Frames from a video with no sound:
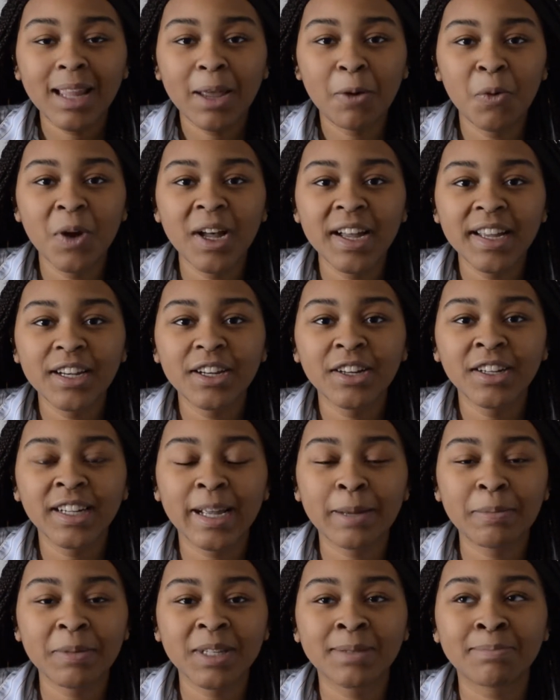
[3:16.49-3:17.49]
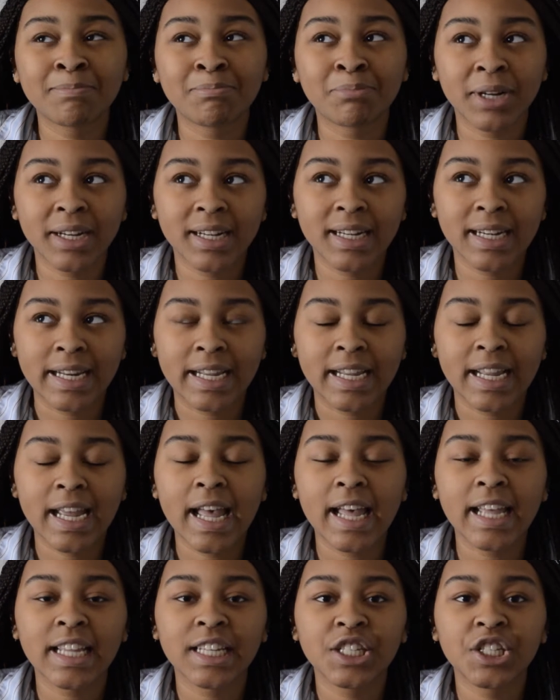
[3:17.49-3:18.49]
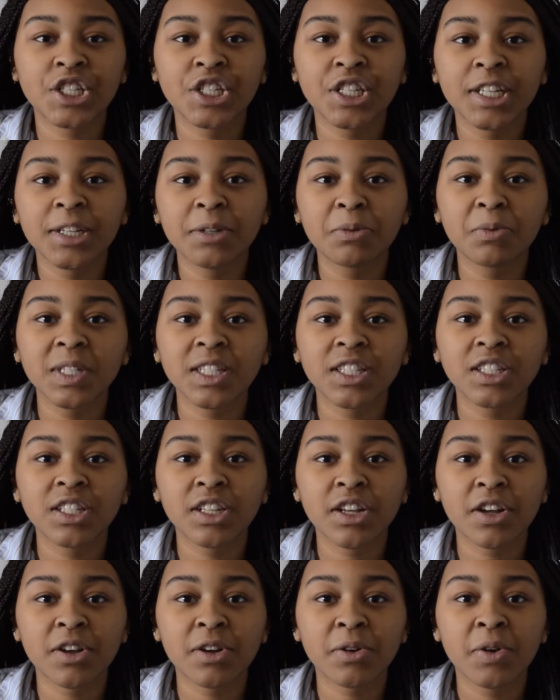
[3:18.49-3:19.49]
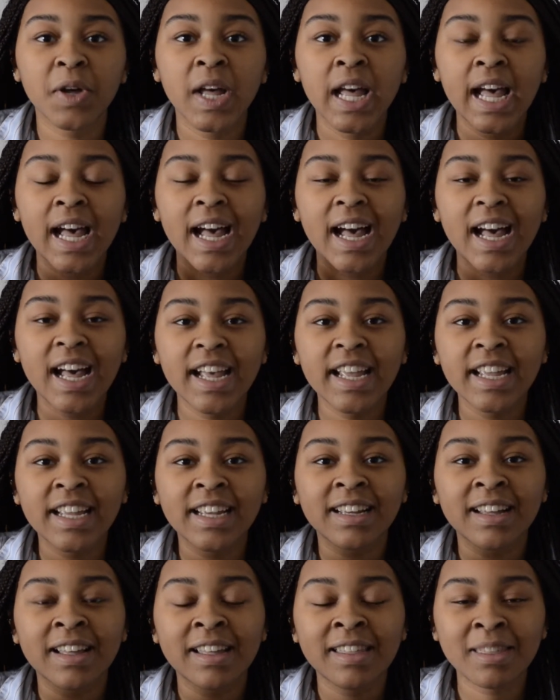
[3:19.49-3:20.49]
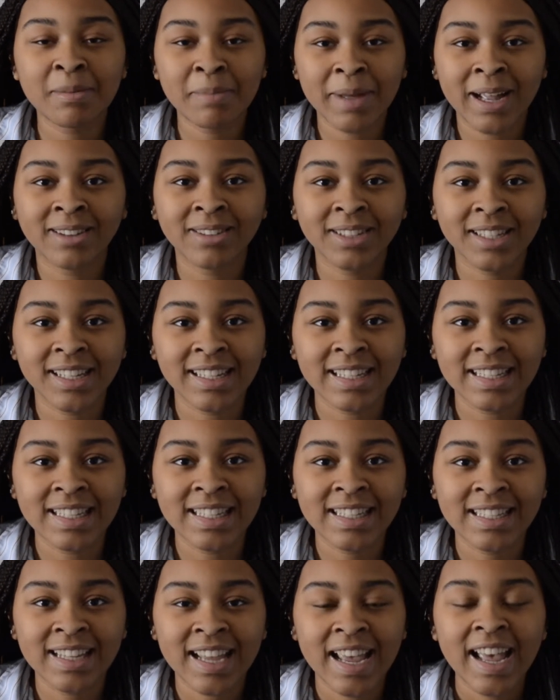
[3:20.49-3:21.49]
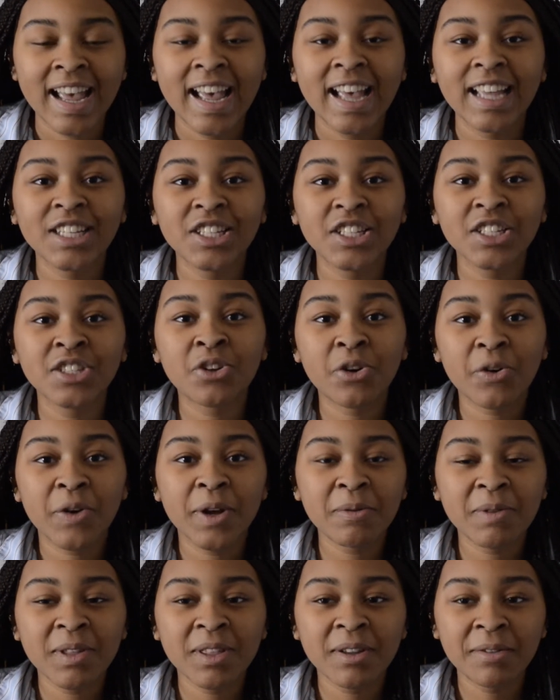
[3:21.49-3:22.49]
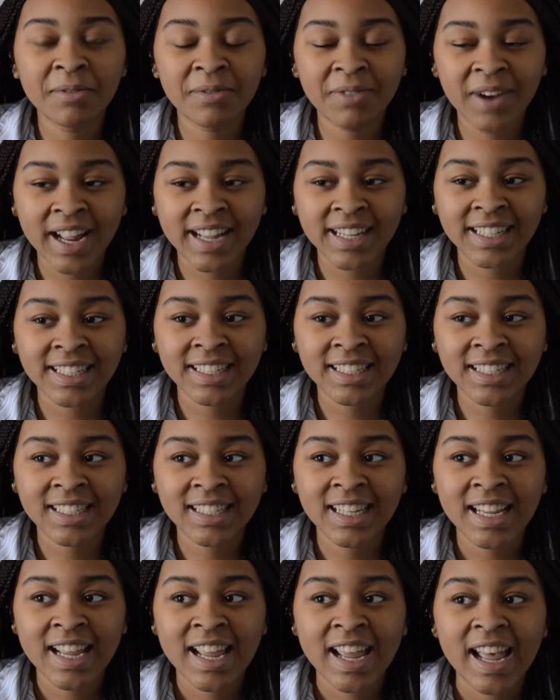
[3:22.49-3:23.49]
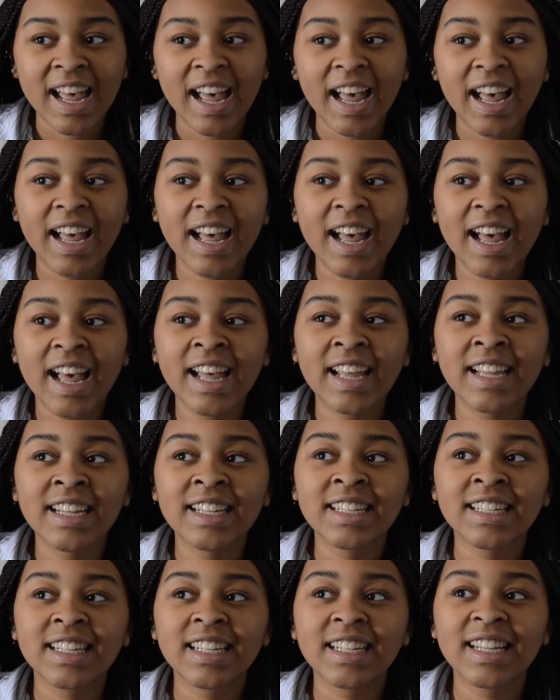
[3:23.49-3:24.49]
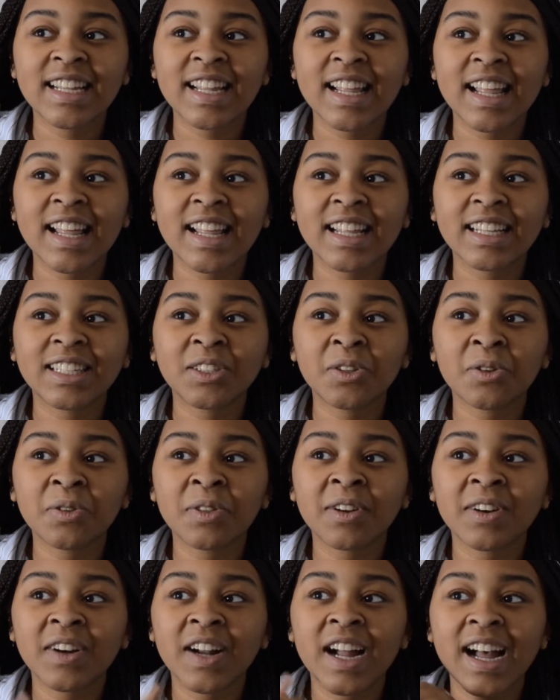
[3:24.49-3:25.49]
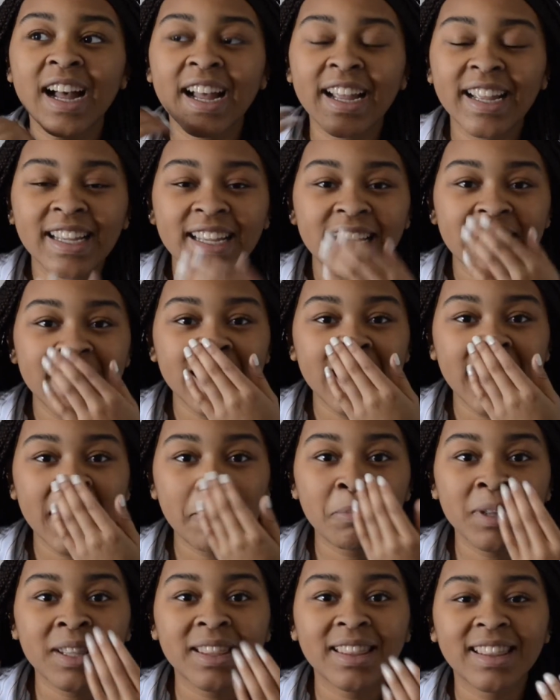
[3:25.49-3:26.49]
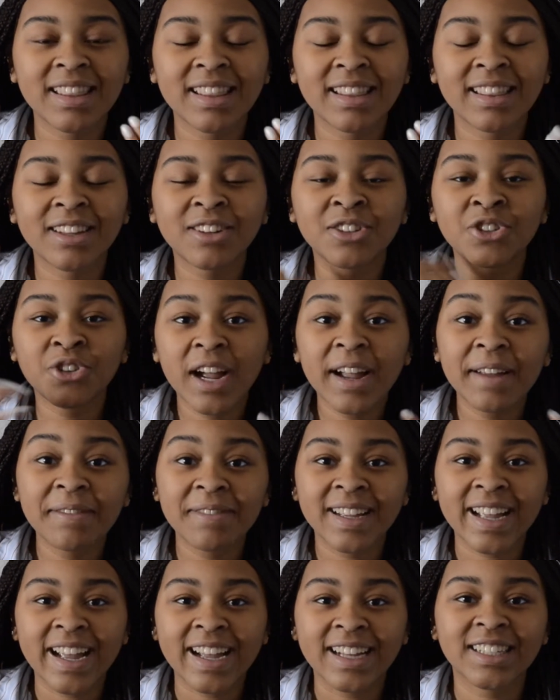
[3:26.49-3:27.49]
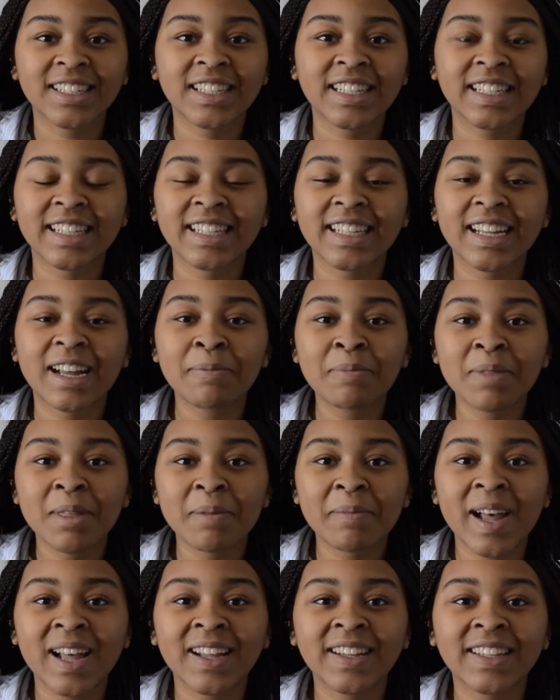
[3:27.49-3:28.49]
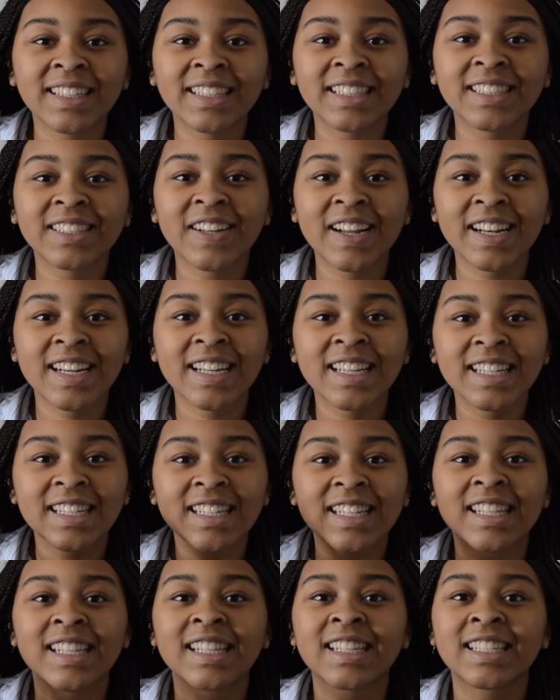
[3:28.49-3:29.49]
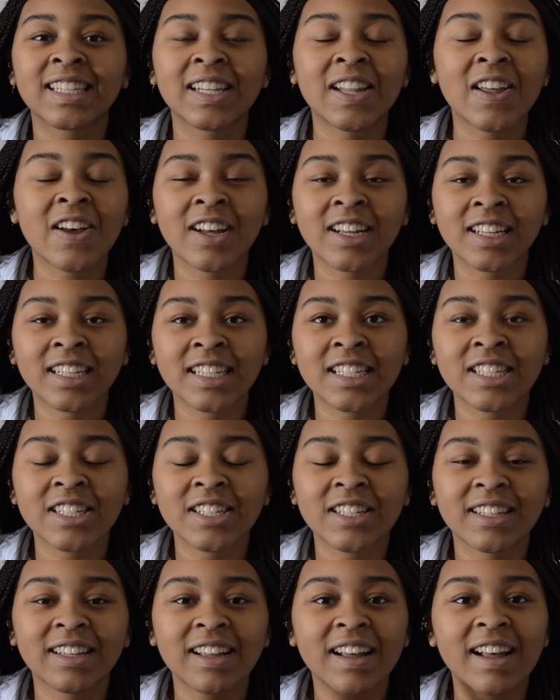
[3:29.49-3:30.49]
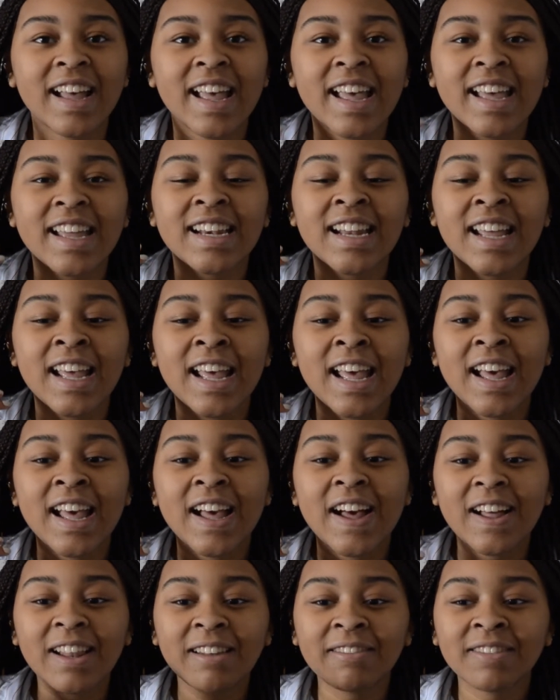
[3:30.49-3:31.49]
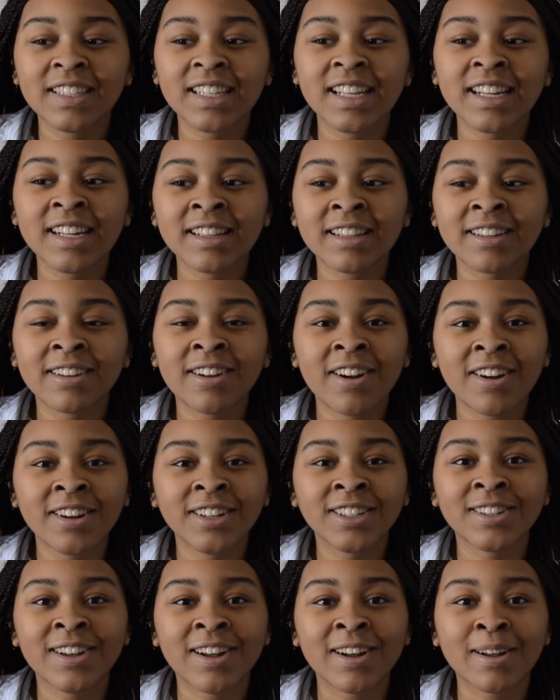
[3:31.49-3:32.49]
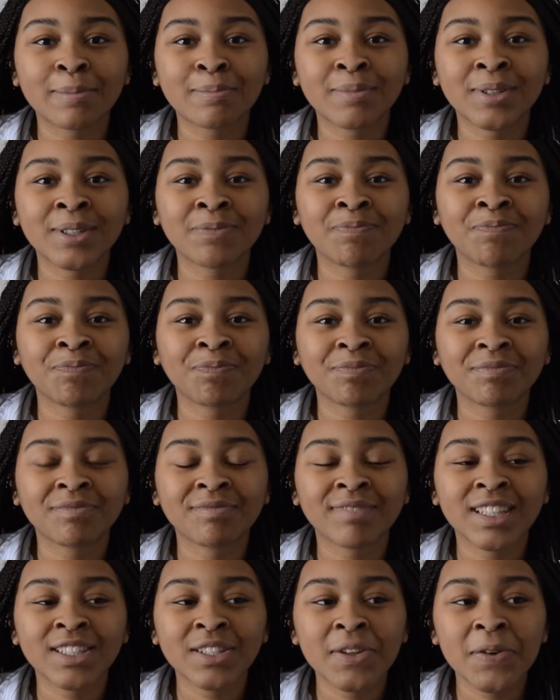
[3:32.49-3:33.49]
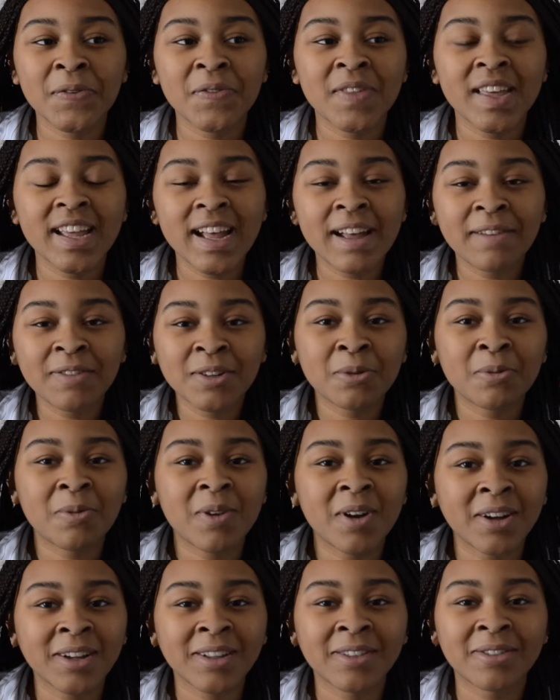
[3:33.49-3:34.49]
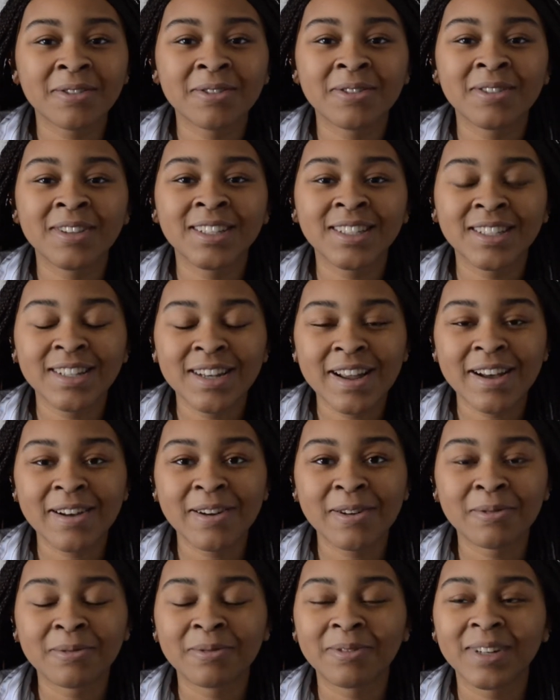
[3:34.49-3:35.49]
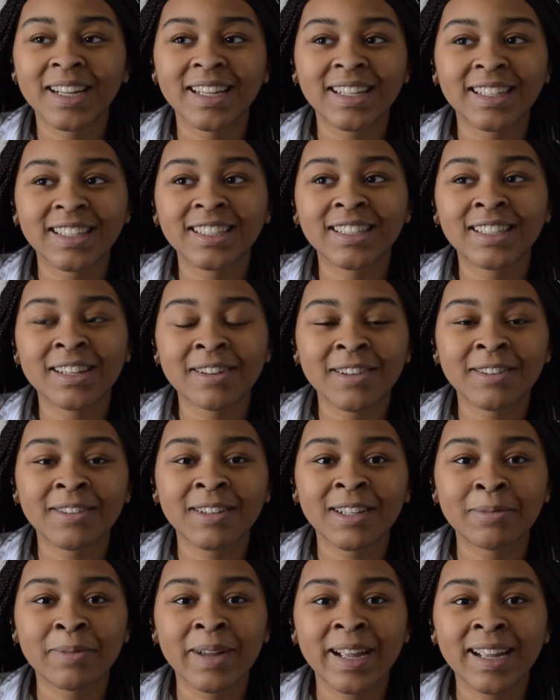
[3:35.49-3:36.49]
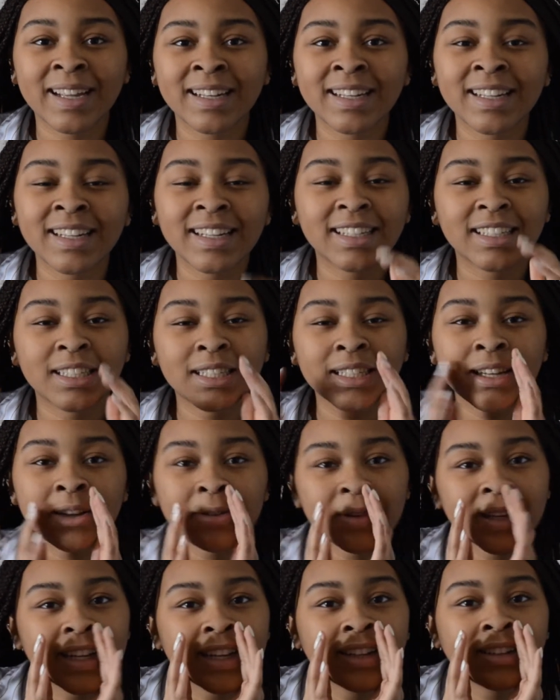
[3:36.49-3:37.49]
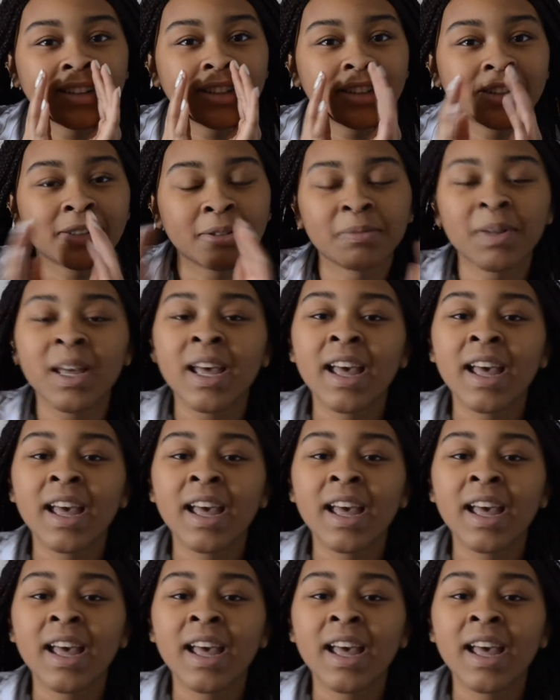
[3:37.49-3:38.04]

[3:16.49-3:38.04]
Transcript: One, her name is Brittany, and she wants to go hike the mountains, and she's going with her friends, and so they're hiking, but they're driving actually up the mountain trying to get to this lodge, and all of a sudden their car stops. So they have to walk through the snow, and it's snowing really bad. It's snowing here too.